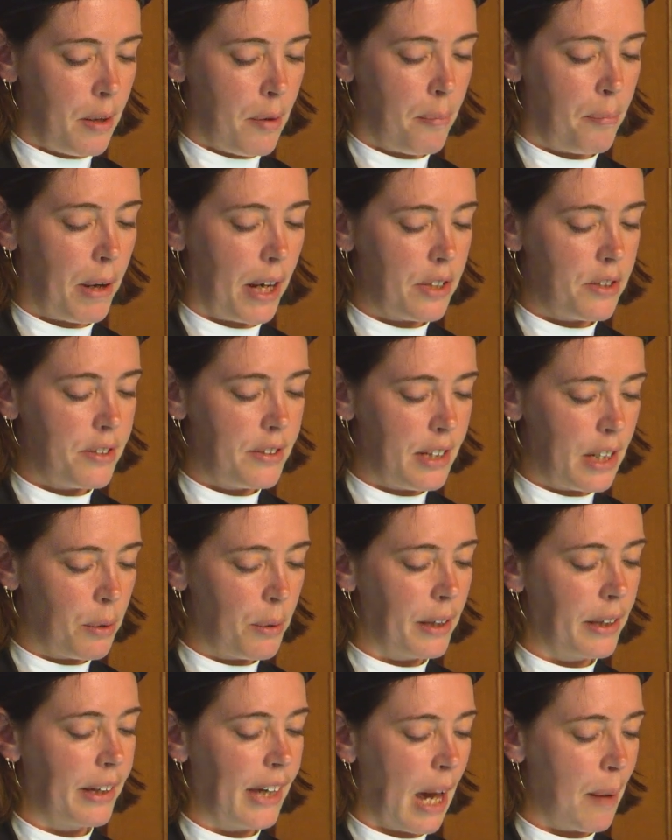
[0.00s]
by
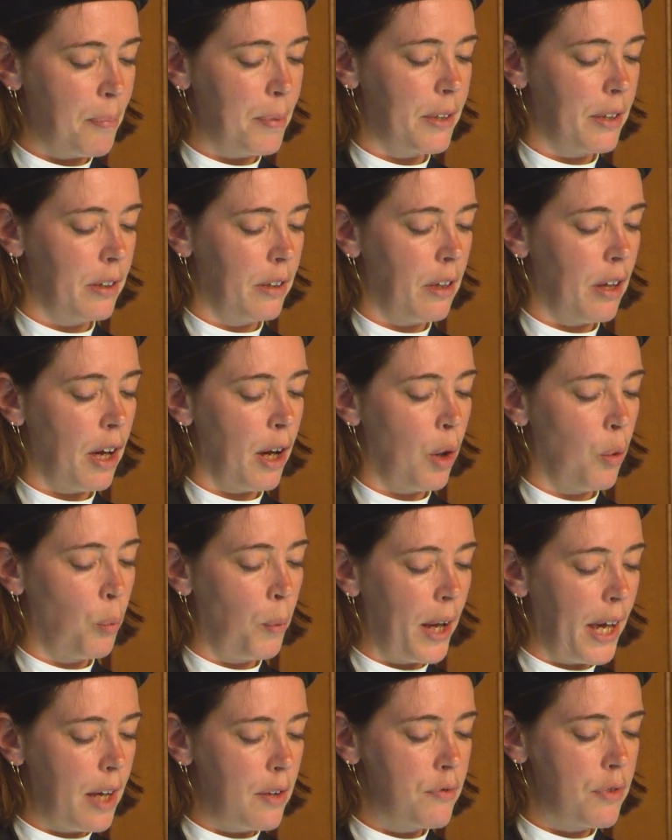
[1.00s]
steering capital
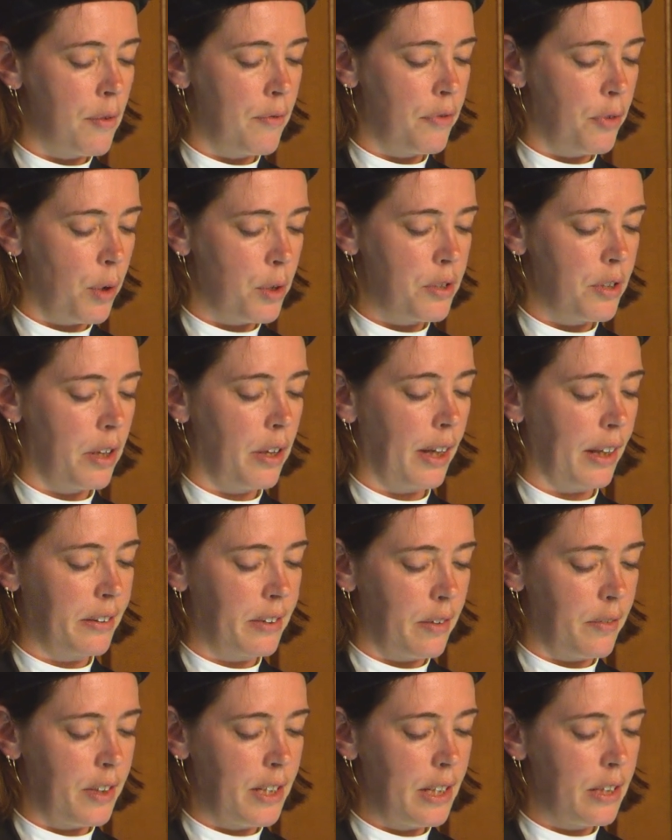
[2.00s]
away from fossil
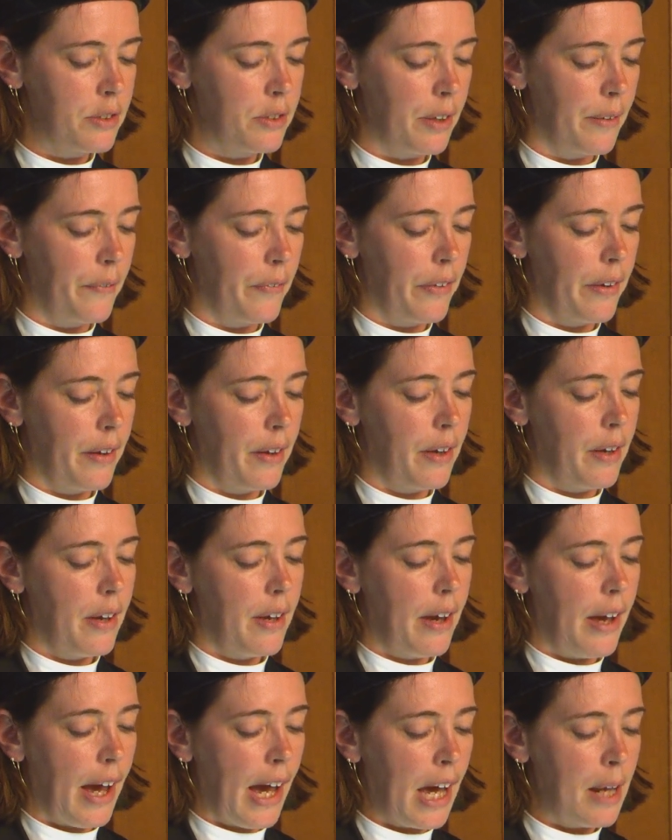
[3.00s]
activities
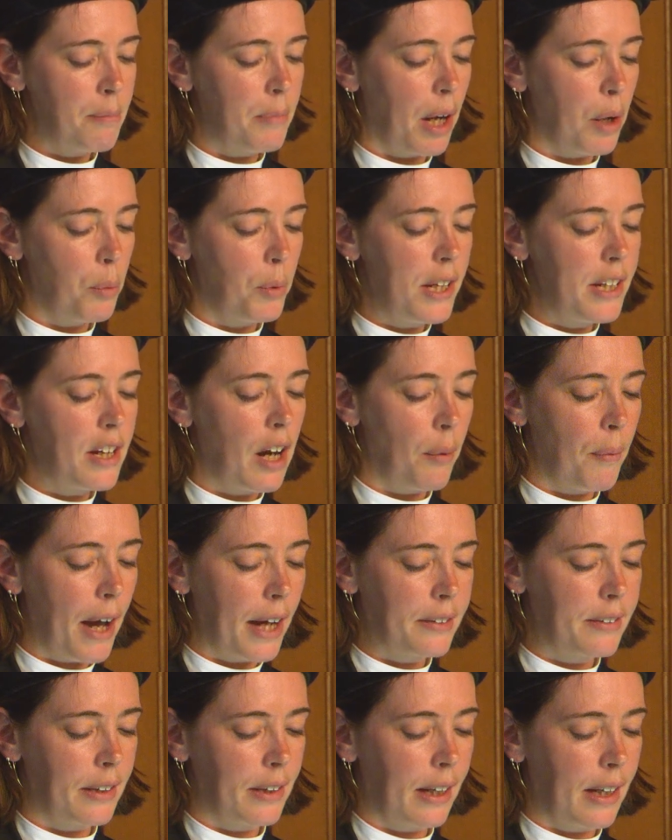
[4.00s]
and by
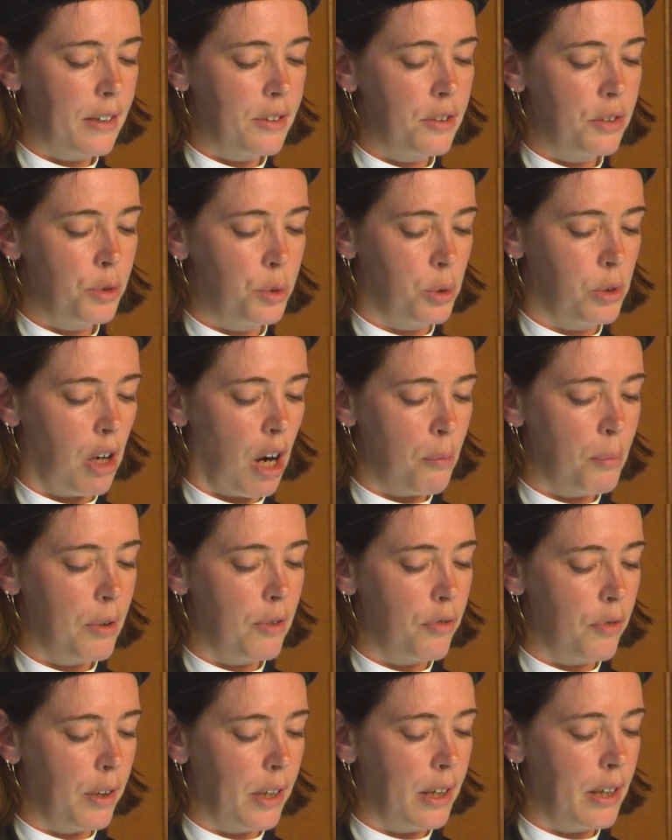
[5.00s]
redirecting it to
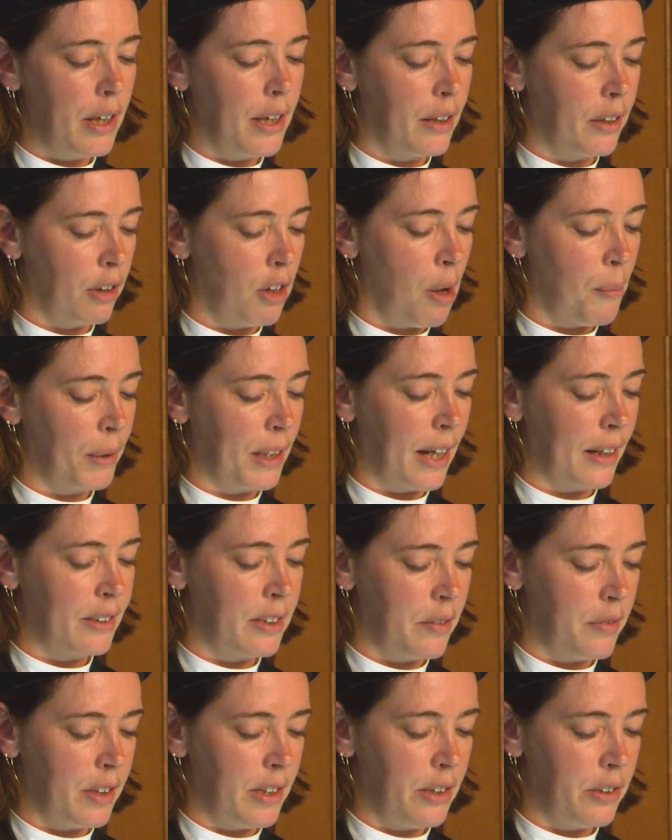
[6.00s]
carbon-free economic
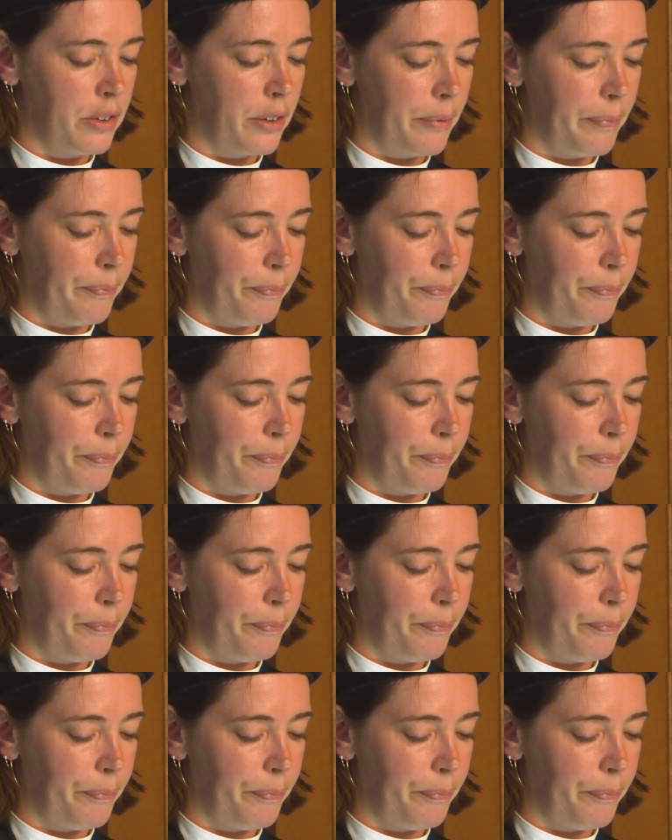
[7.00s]
activities.